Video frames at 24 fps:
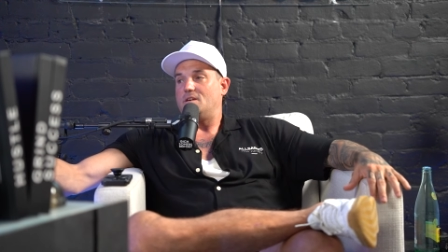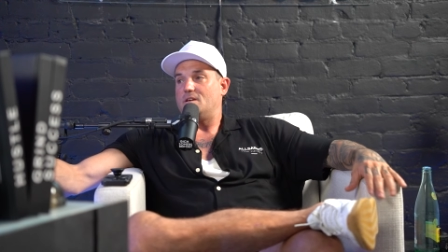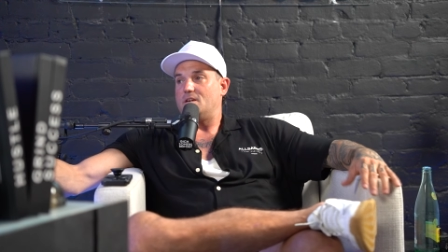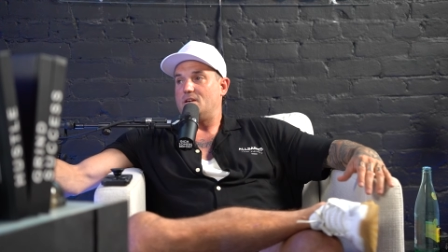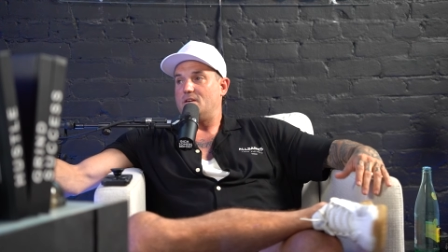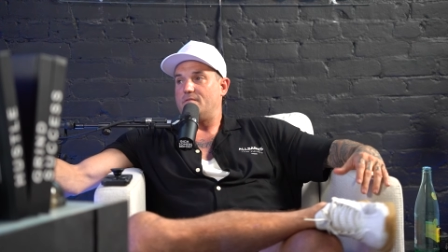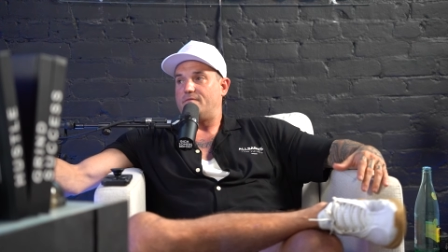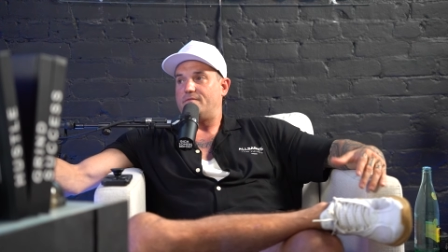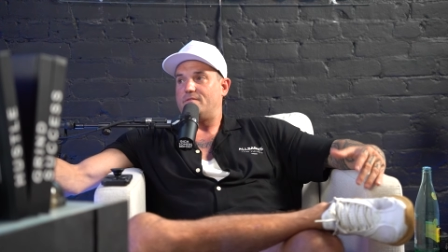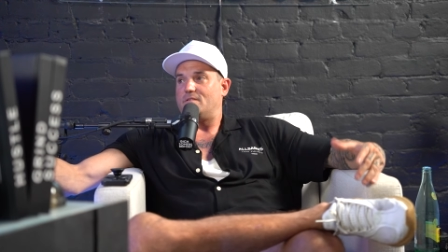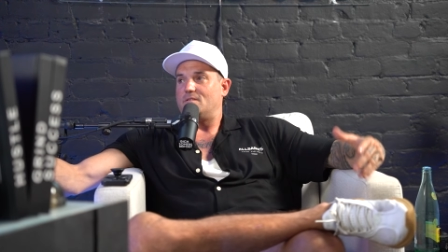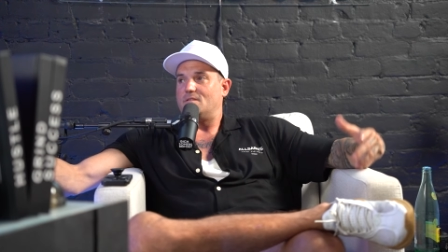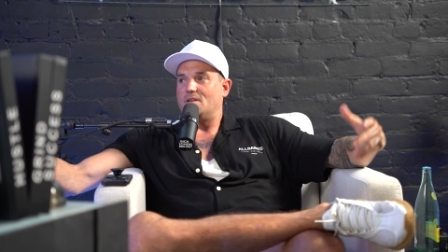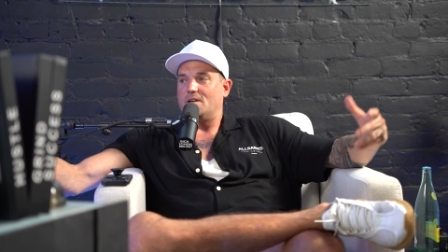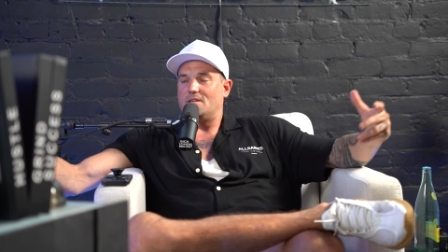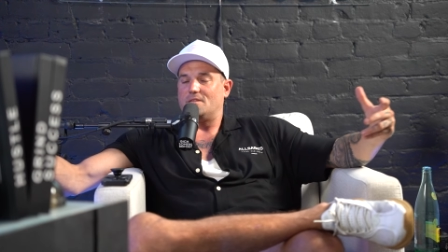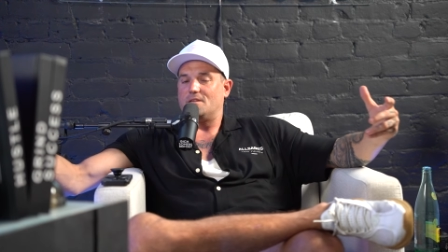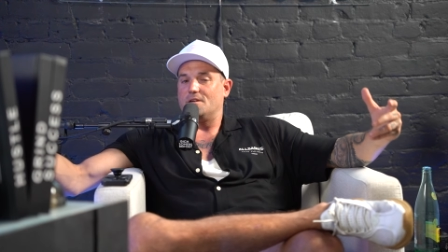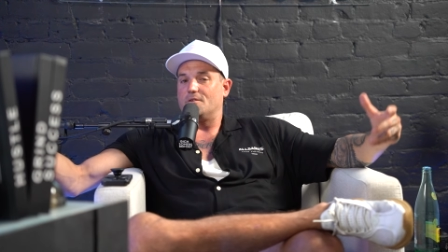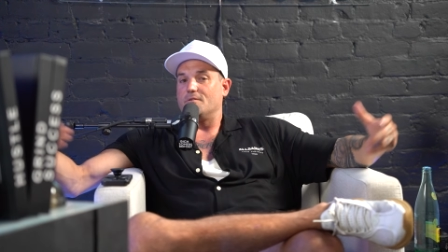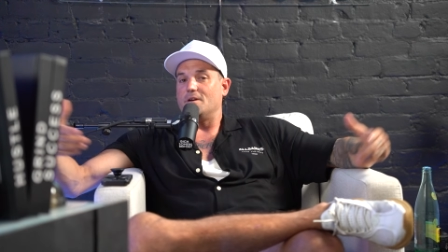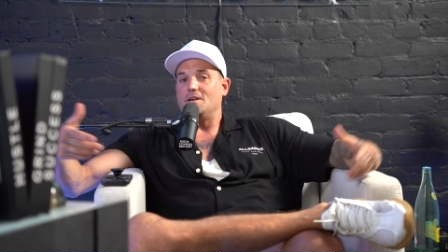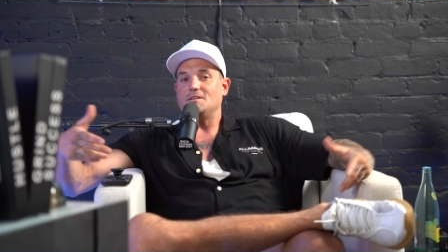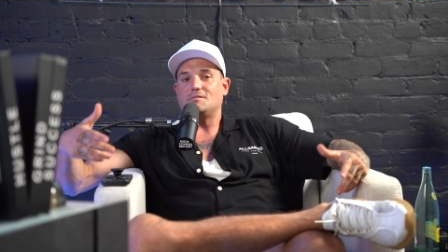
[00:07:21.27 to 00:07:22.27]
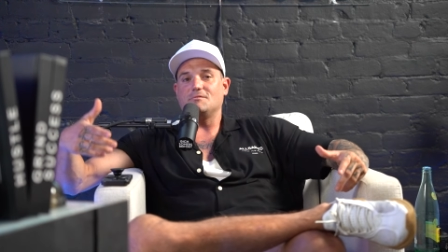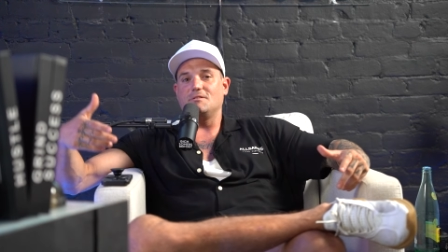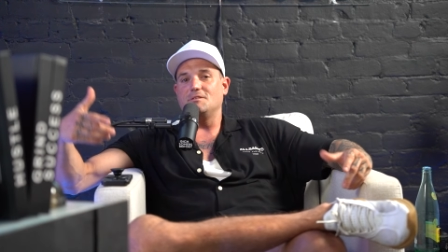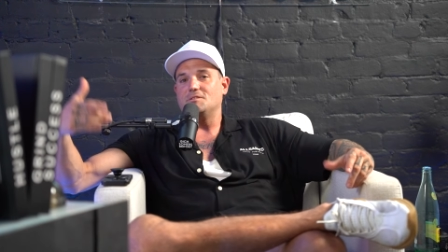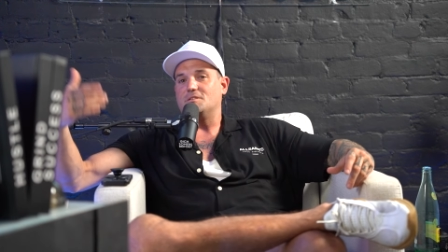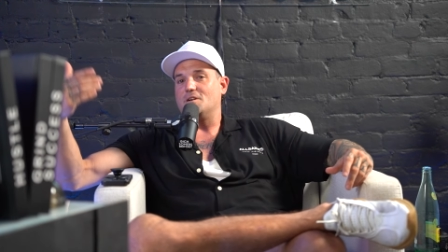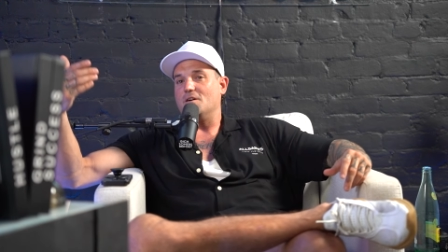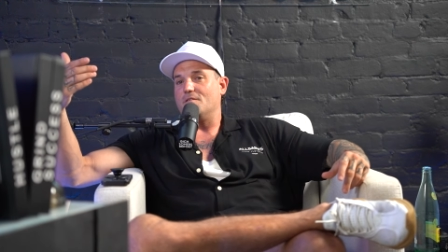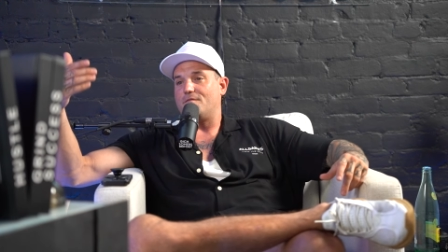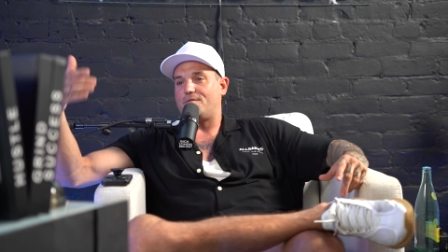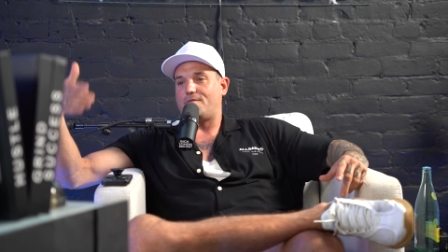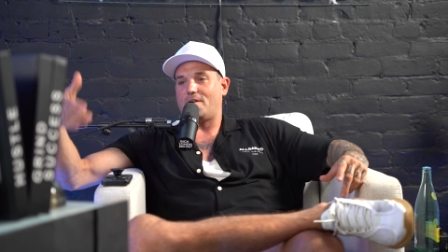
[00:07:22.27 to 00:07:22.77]
If like the green screens
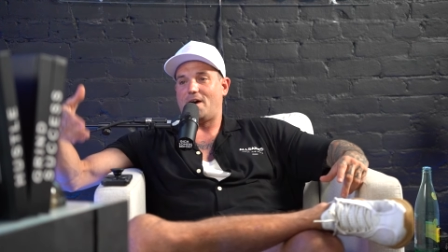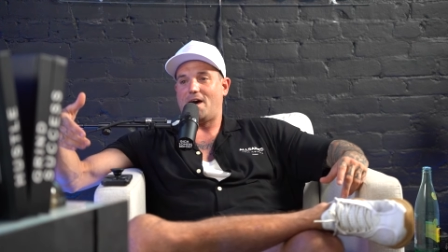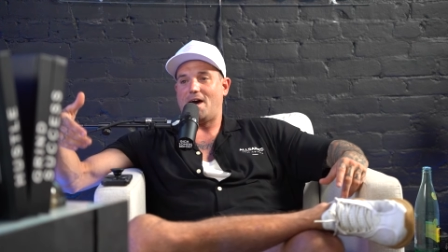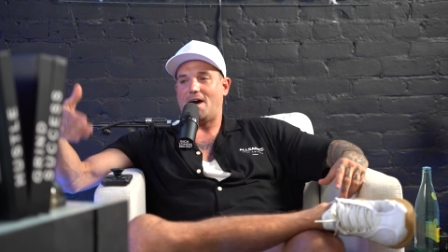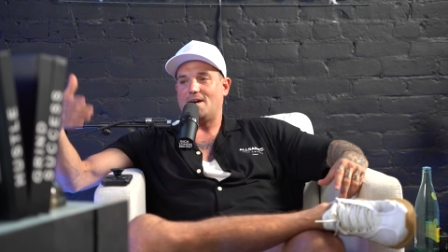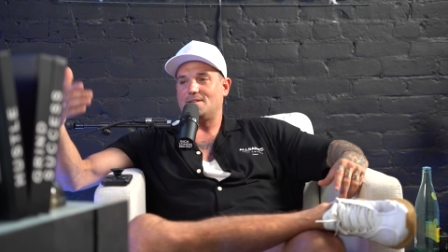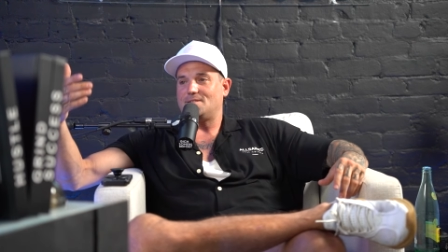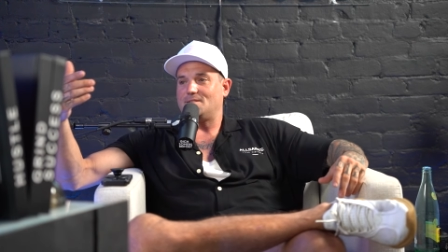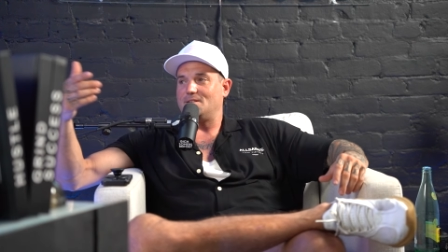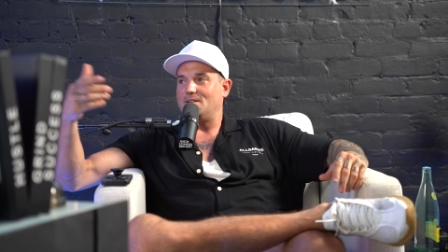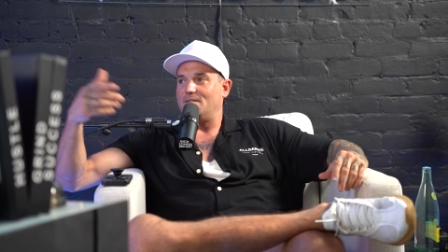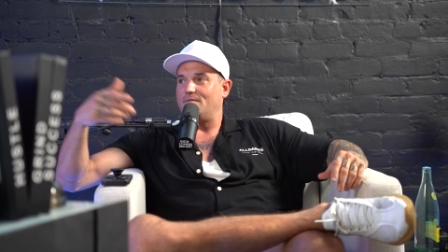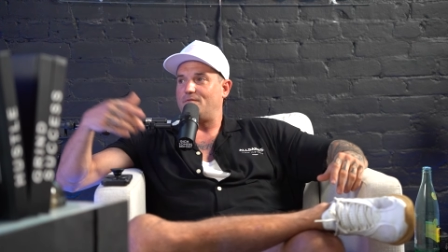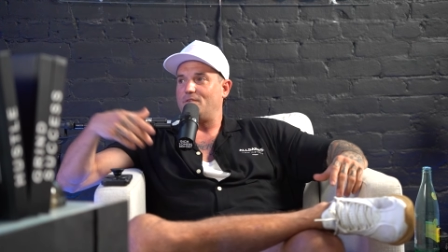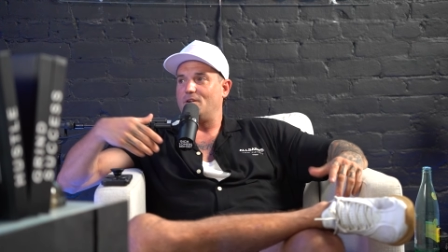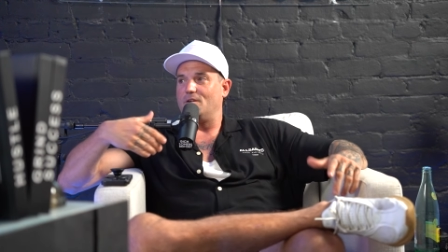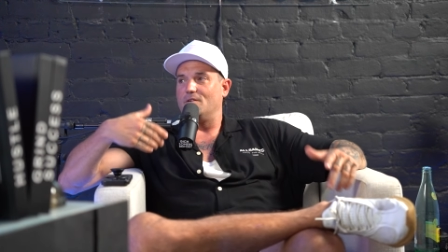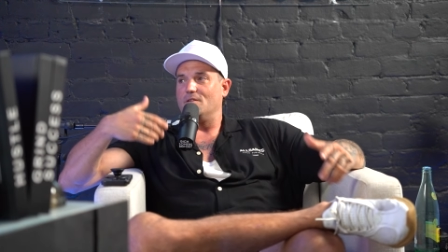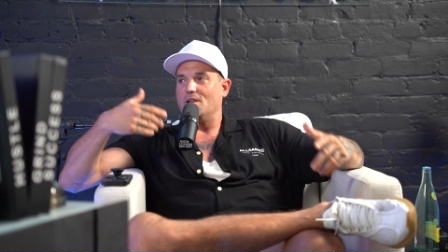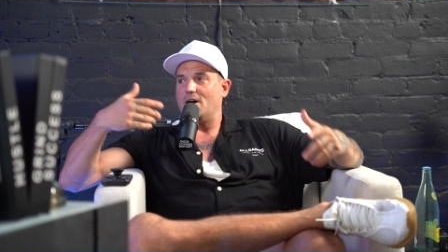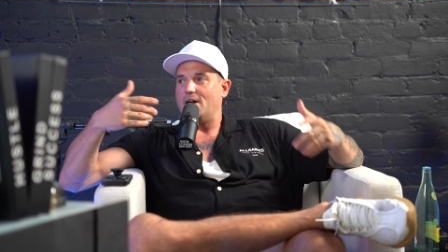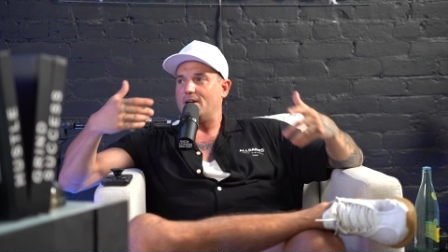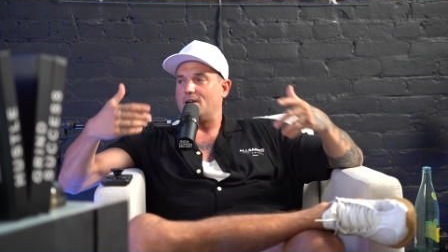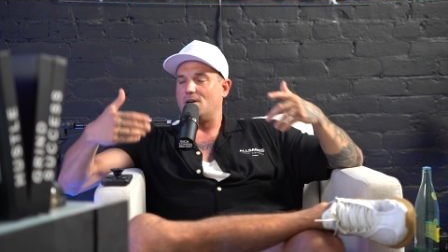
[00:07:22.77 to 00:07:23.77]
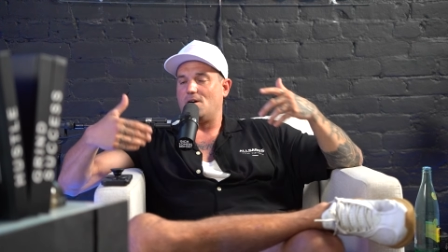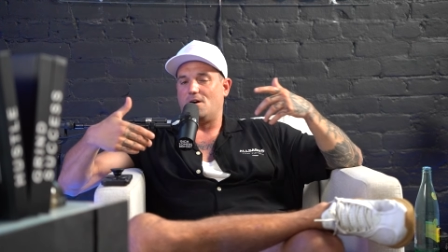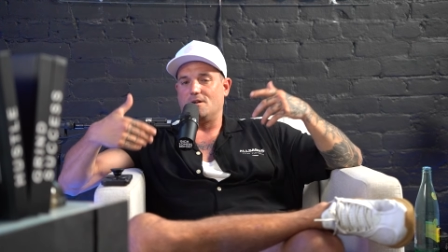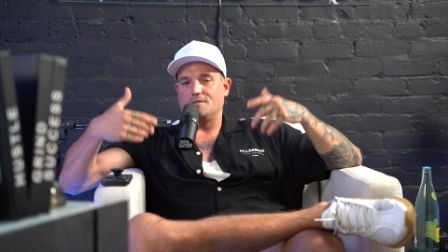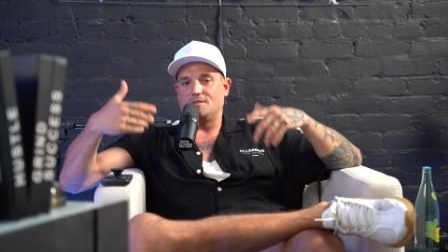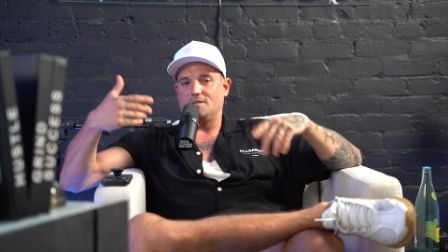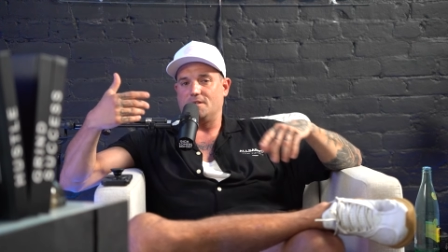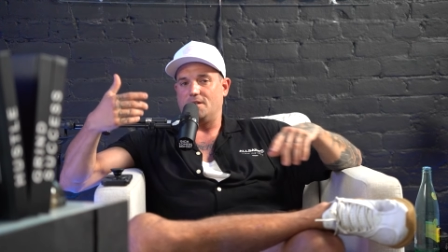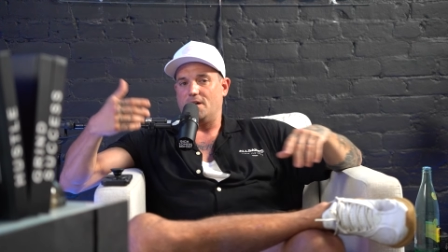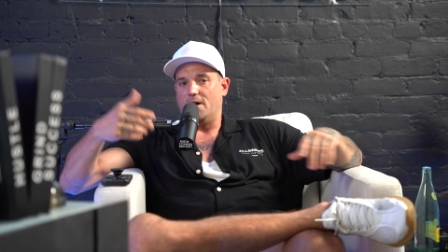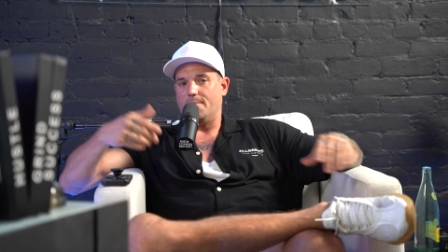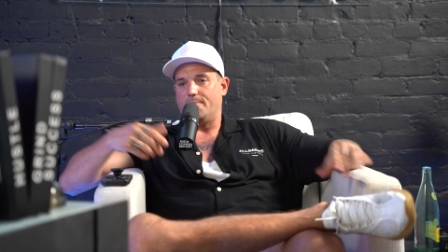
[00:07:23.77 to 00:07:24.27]
go fast, and if you're like
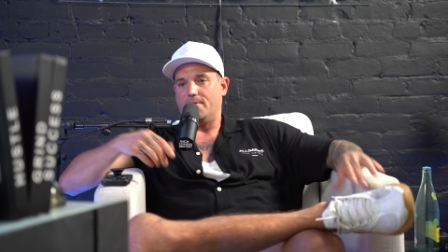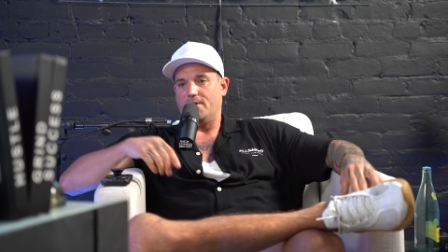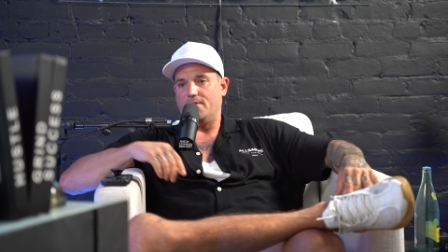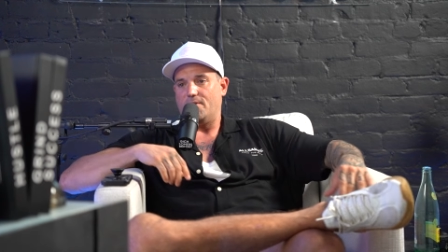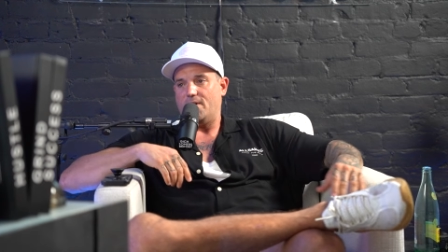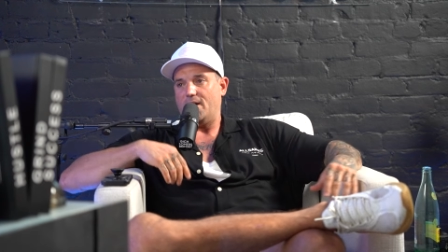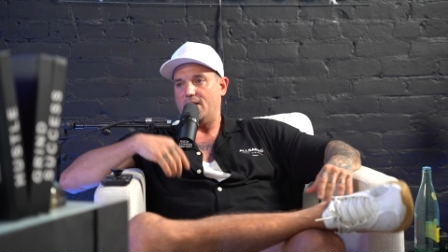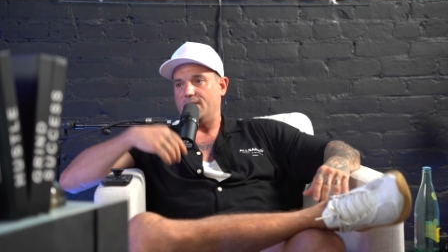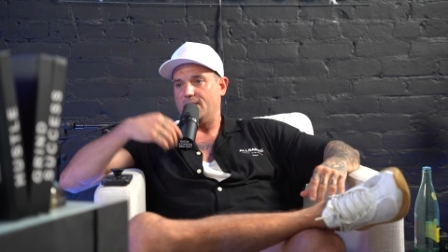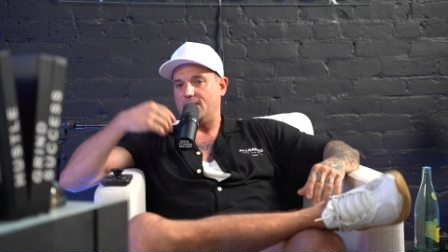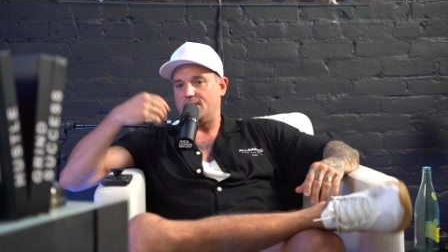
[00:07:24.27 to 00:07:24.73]
constantly up on that,